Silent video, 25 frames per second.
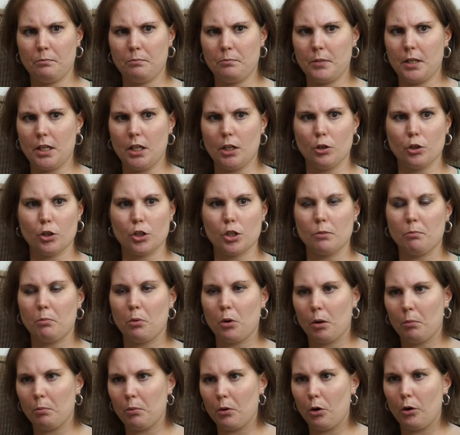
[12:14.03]
peer
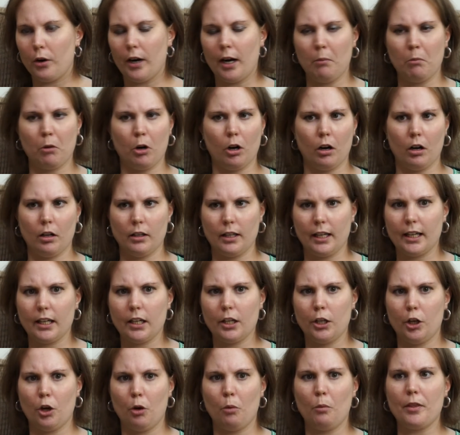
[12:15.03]
support program, or
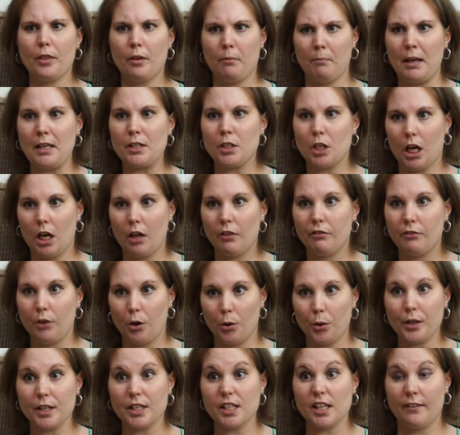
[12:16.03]
with a mental health
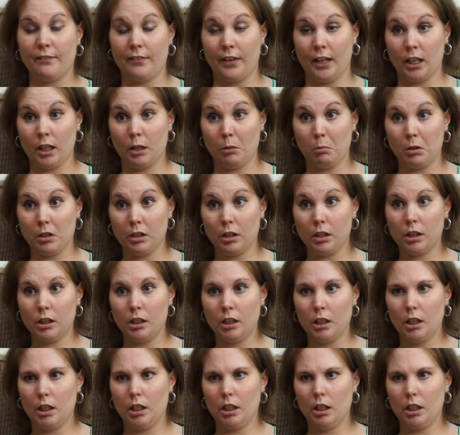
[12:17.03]
focus available,